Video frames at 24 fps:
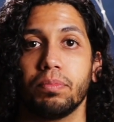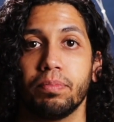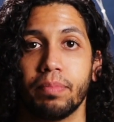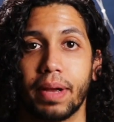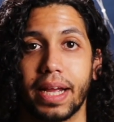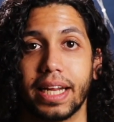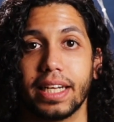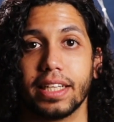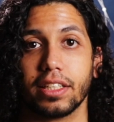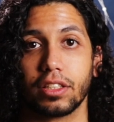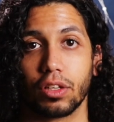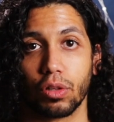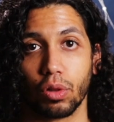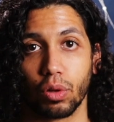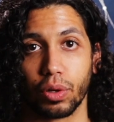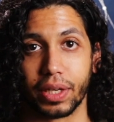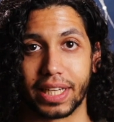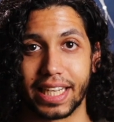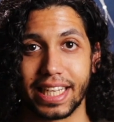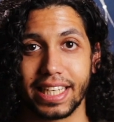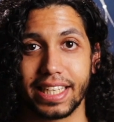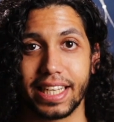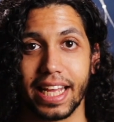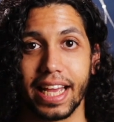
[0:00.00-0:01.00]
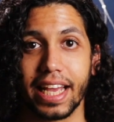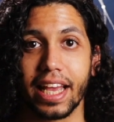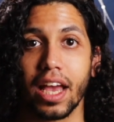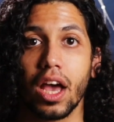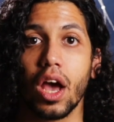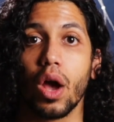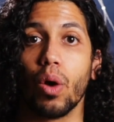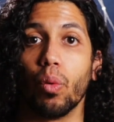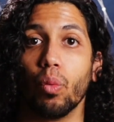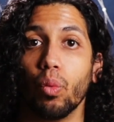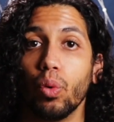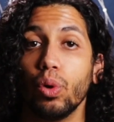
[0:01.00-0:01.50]
maintenance caloric intake,
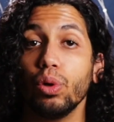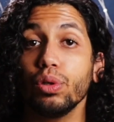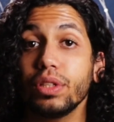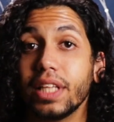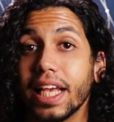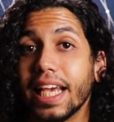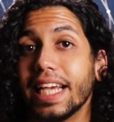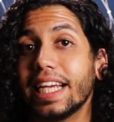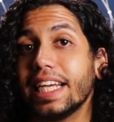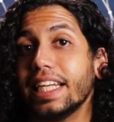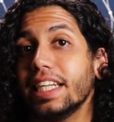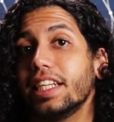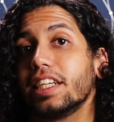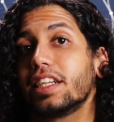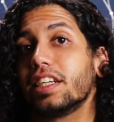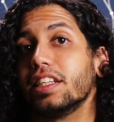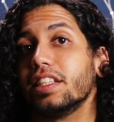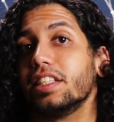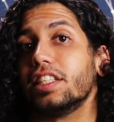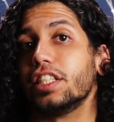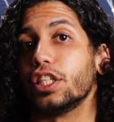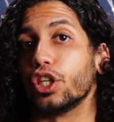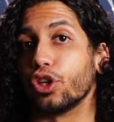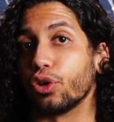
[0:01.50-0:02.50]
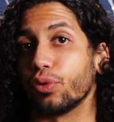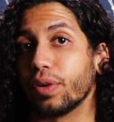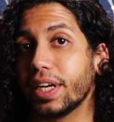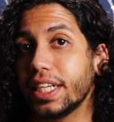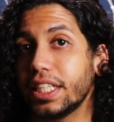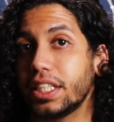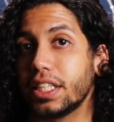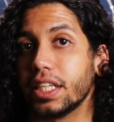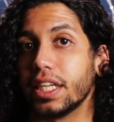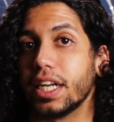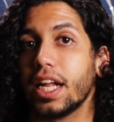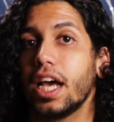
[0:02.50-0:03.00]
will take into
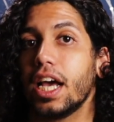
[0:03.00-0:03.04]
consideration